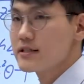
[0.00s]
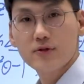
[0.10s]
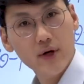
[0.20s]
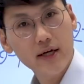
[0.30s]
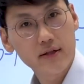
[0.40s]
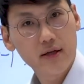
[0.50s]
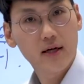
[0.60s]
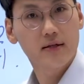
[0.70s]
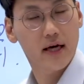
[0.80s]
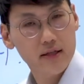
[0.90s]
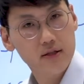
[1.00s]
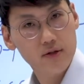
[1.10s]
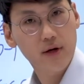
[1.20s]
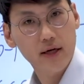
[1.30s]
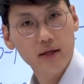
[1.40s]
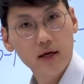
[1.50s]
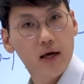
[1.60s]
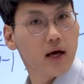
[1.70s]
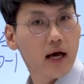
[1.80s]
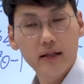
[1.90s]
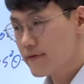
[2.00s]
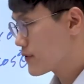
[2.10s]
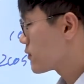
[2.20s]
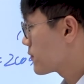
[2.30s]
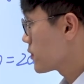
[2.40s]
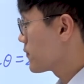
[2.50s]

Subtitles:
great. That is a great. And then for the